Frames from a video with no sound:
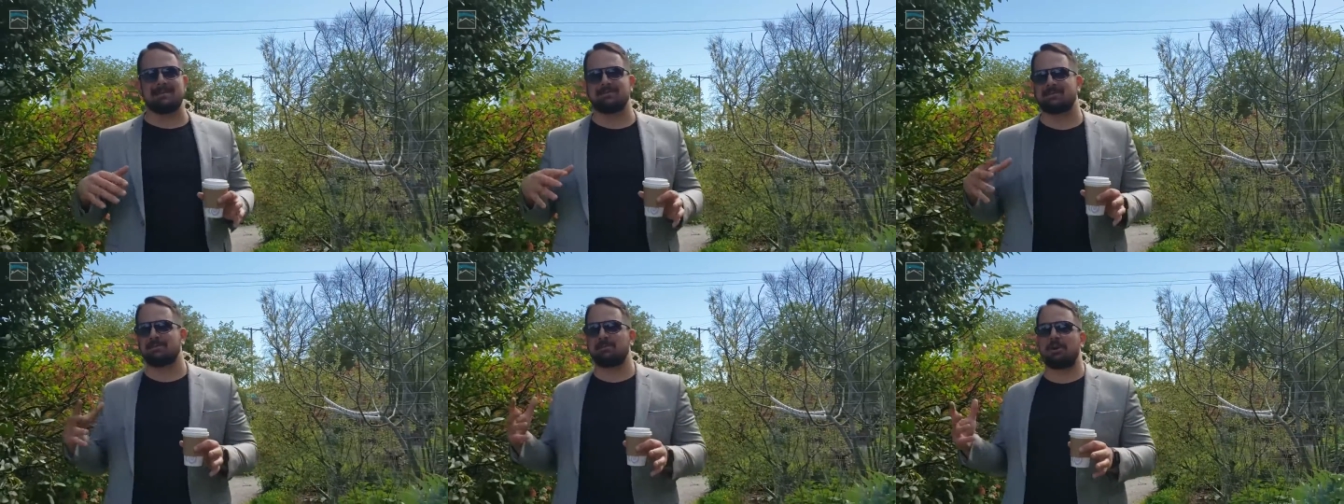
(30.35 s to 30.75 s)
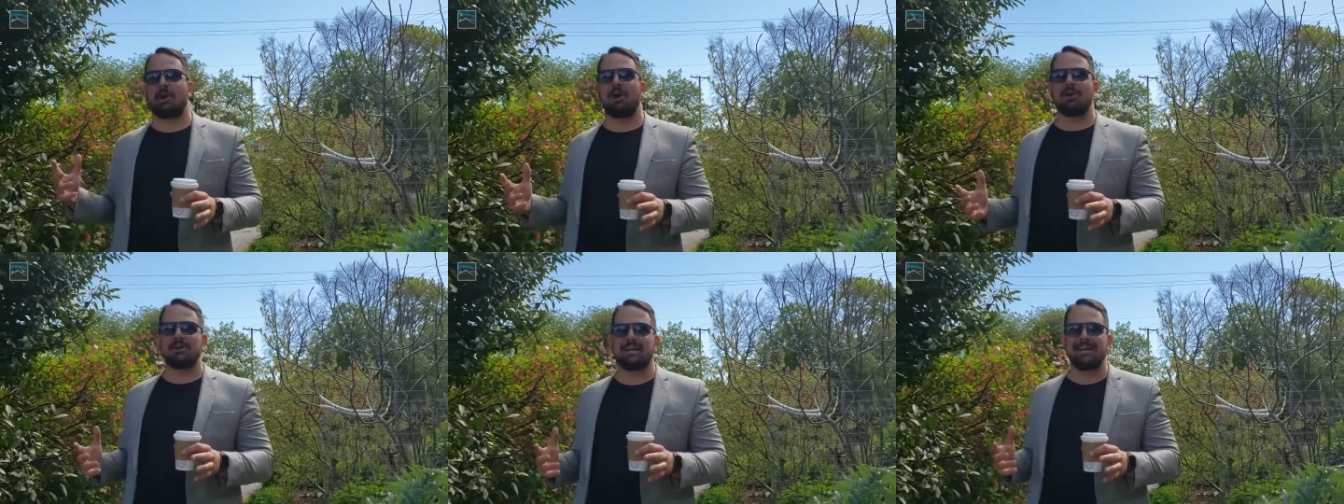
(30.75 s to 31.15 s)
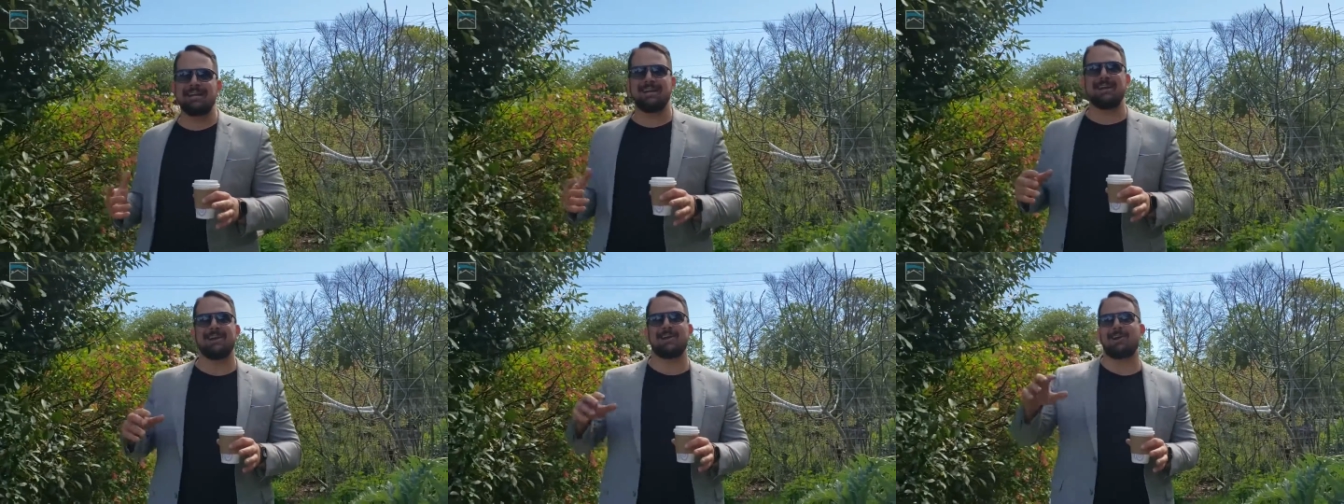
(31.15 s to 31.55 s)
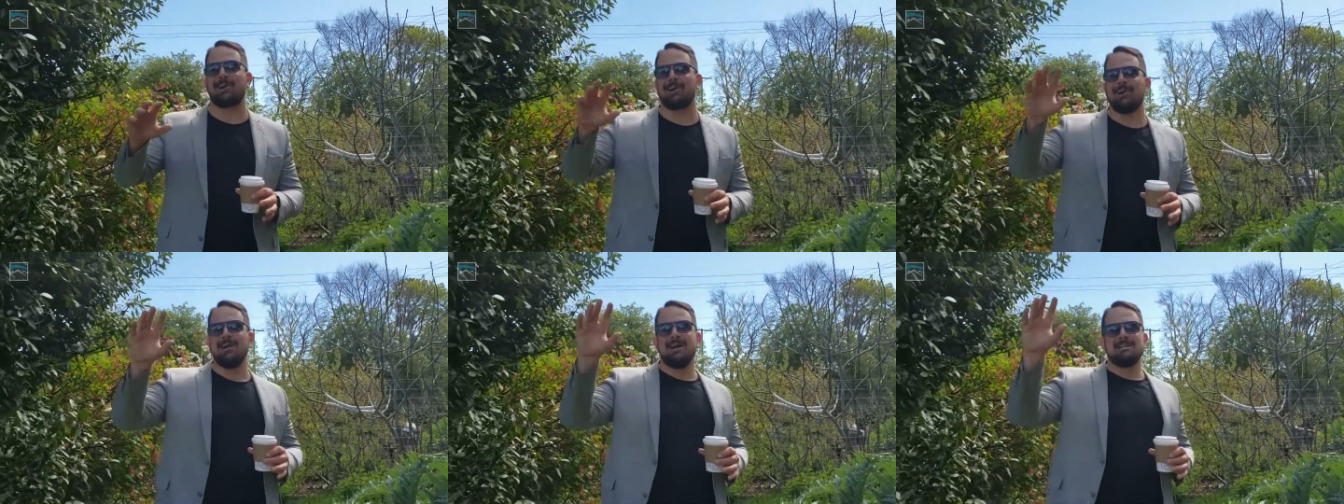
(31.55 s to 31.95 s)
There's some gardening
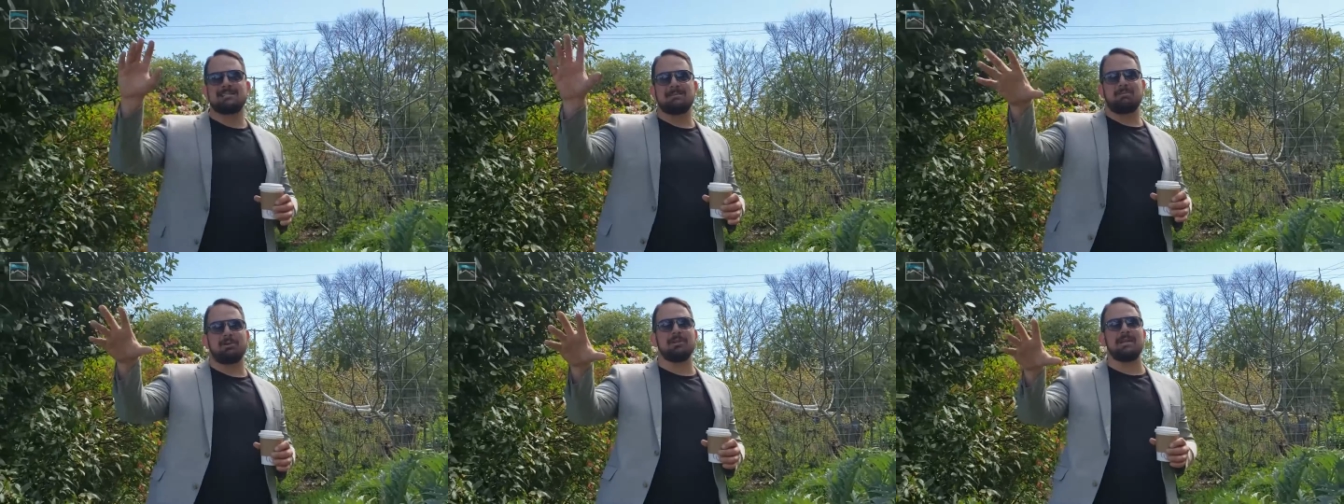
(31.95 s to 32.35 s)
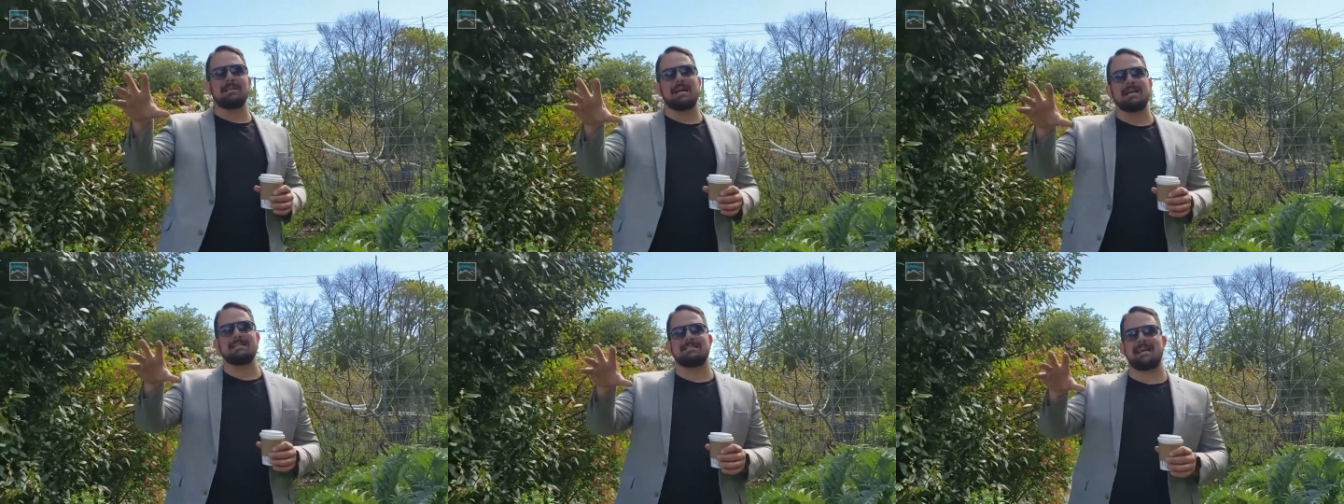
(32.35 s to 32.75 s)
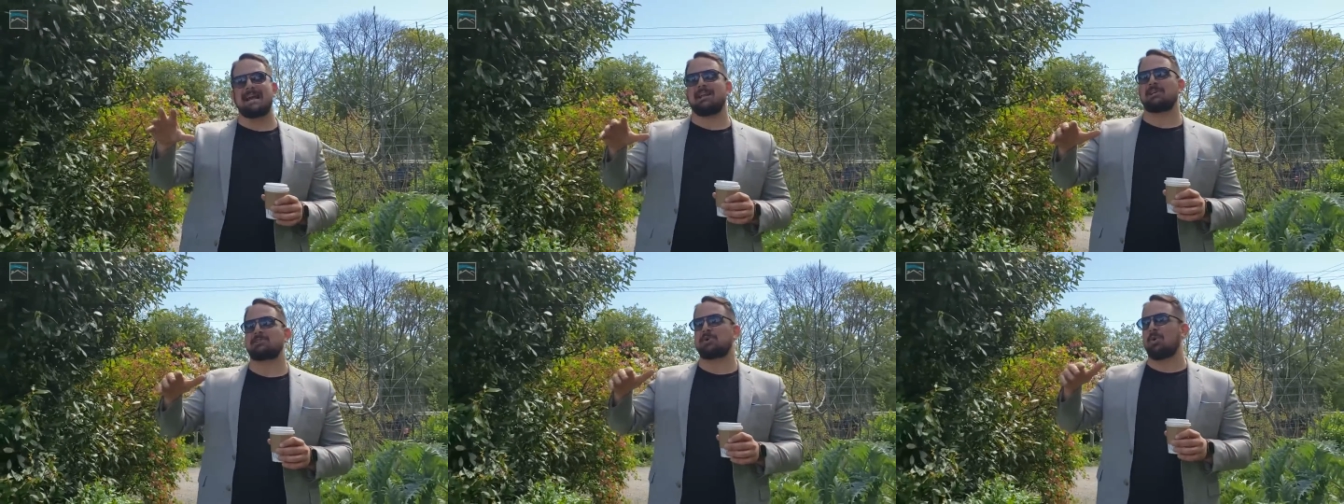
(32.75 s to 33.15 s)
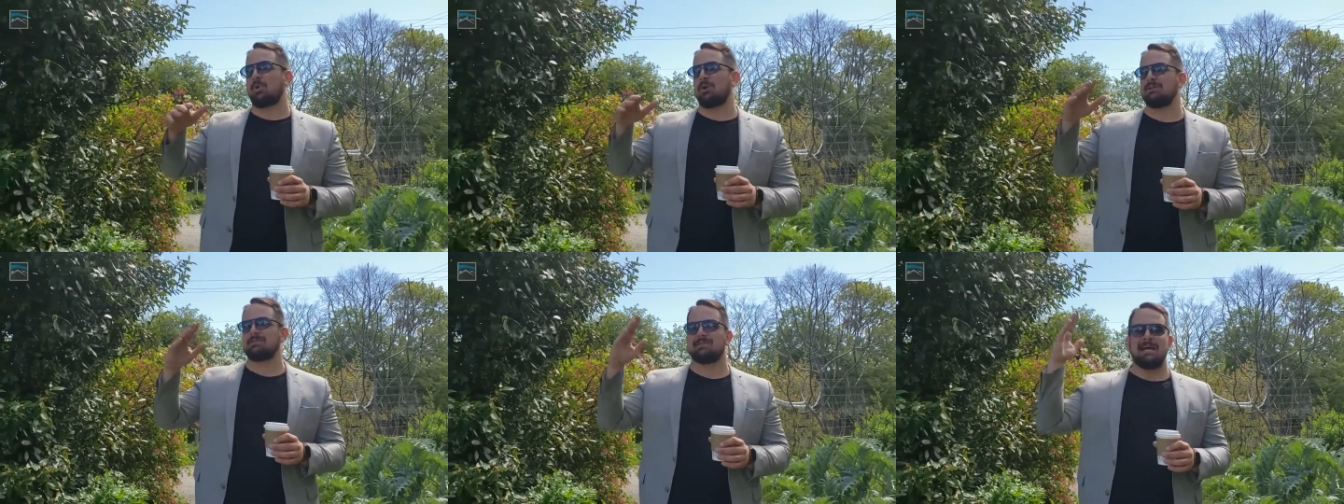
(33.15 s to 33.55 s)
here, some really nice tennis
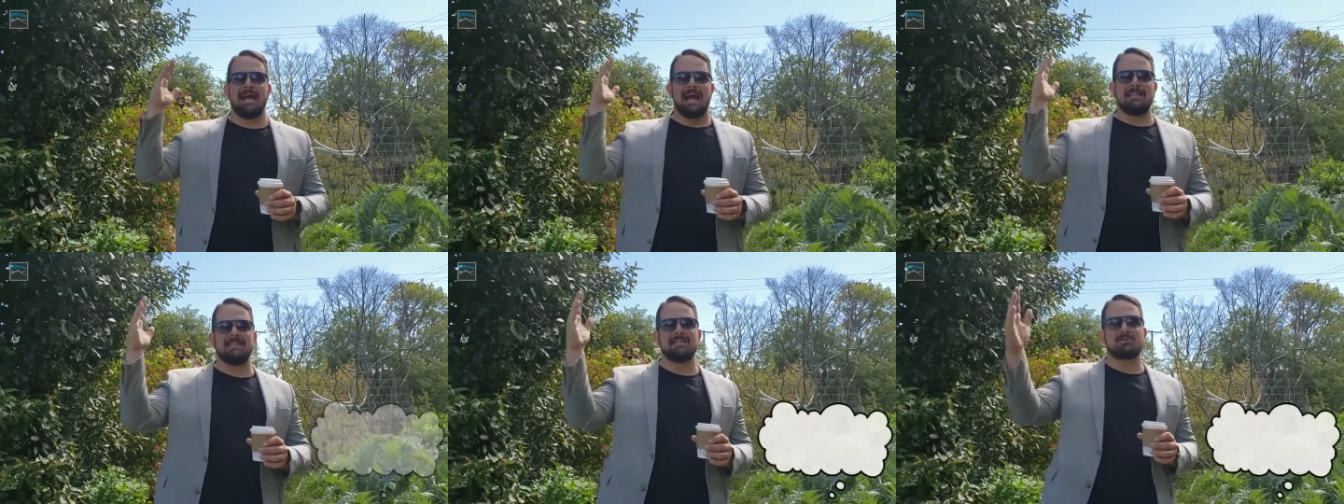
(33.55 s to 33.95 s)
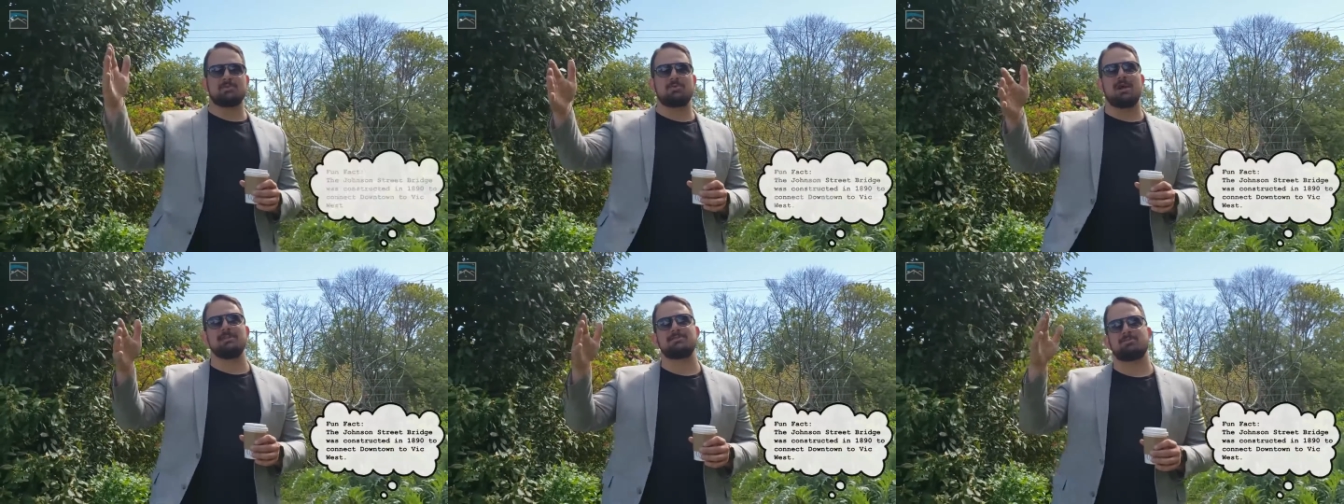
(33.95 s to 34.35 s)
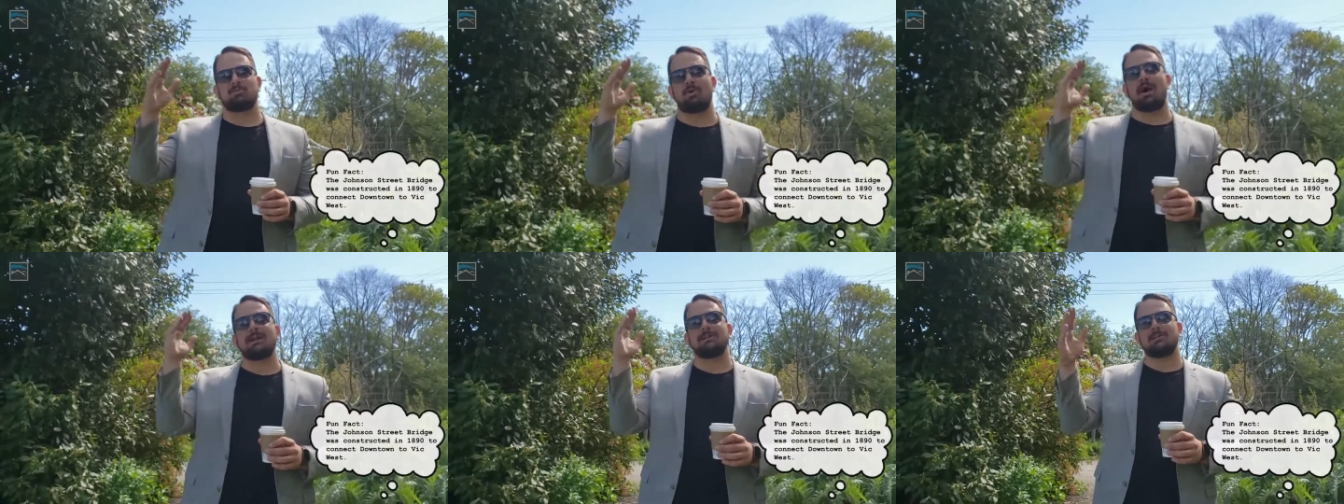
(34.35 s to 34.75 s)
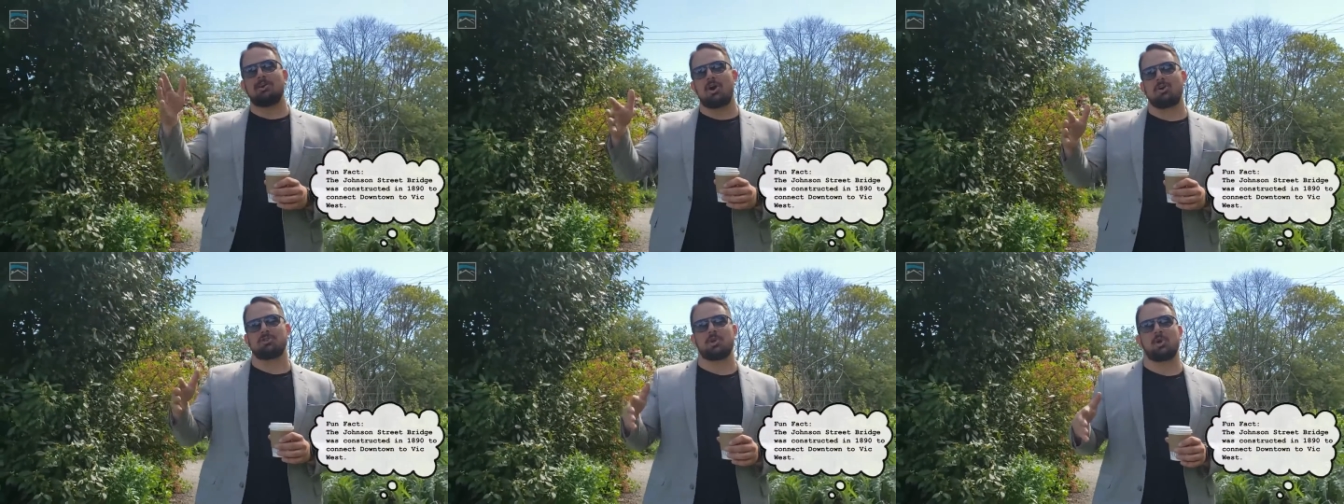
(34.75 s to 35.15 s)
courts, and this runs right
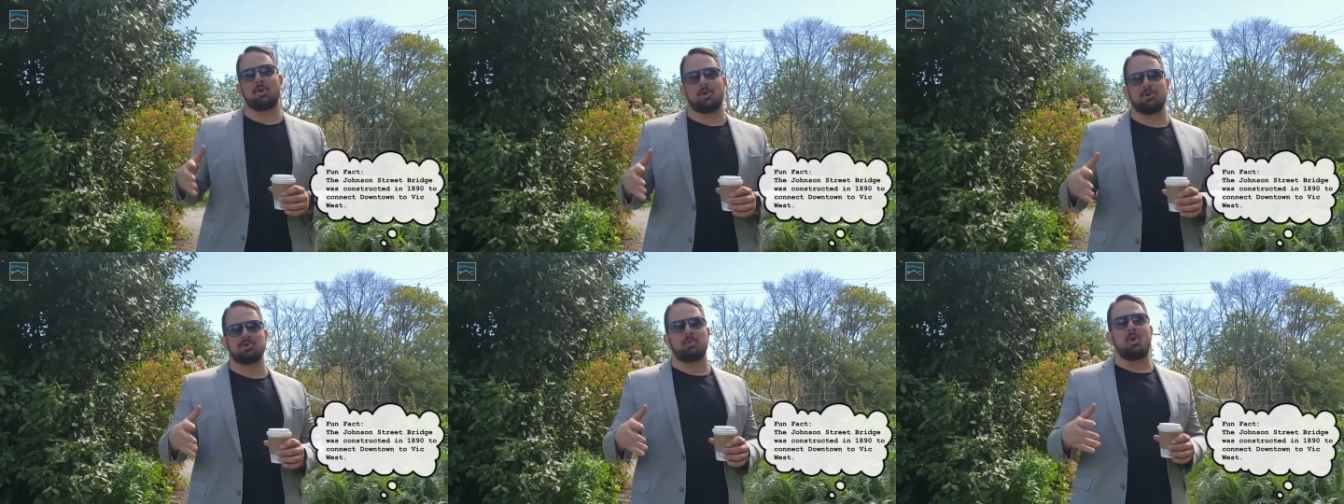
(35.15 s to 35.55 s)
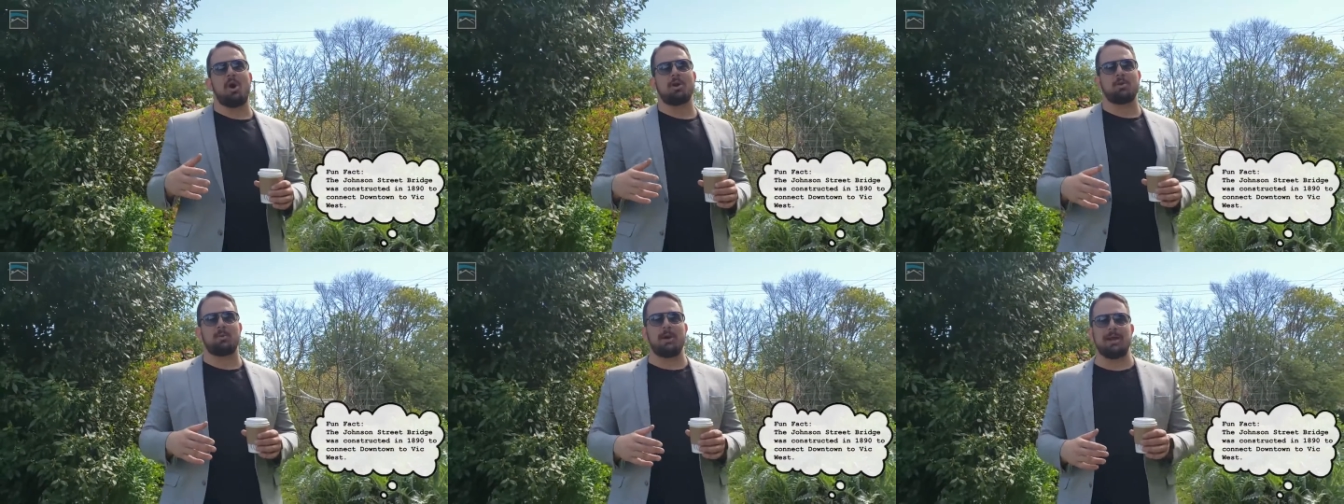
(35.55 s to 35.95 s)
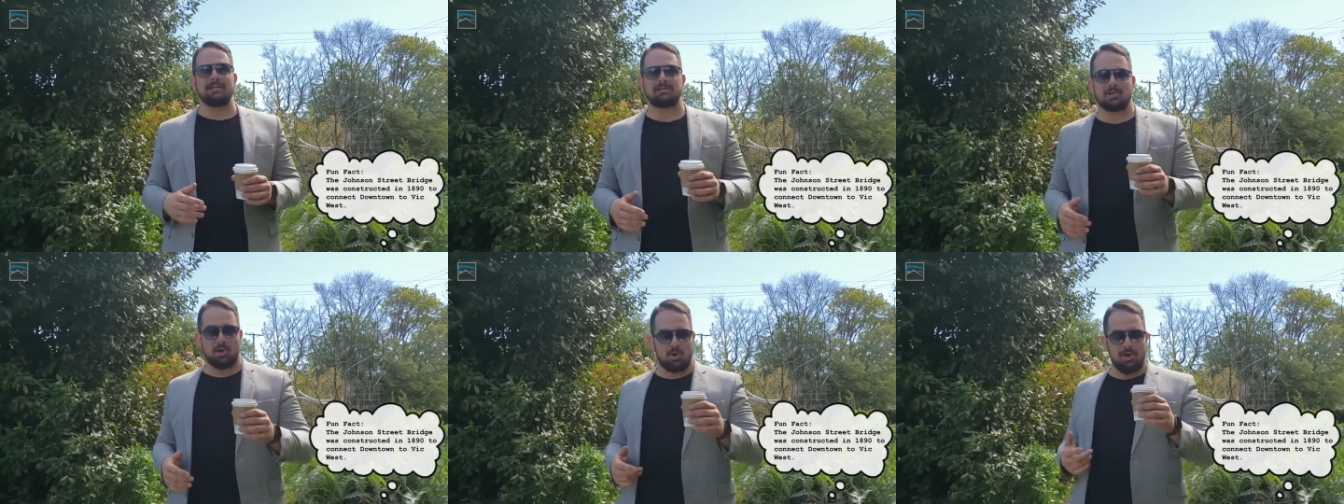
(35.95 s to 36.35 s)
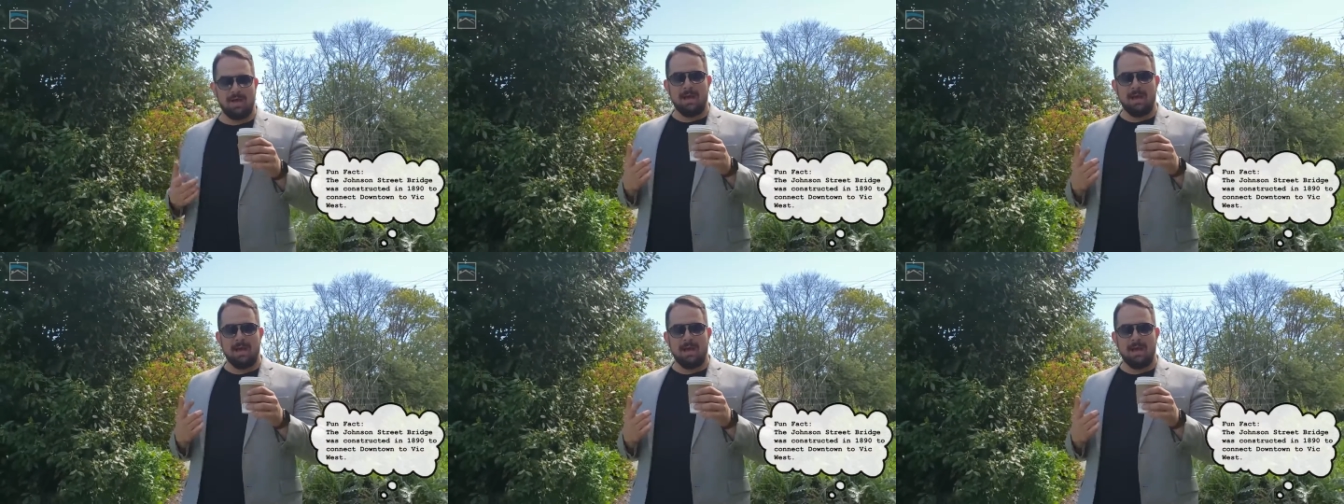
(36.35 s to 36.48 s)
along the Gorge Waterway. So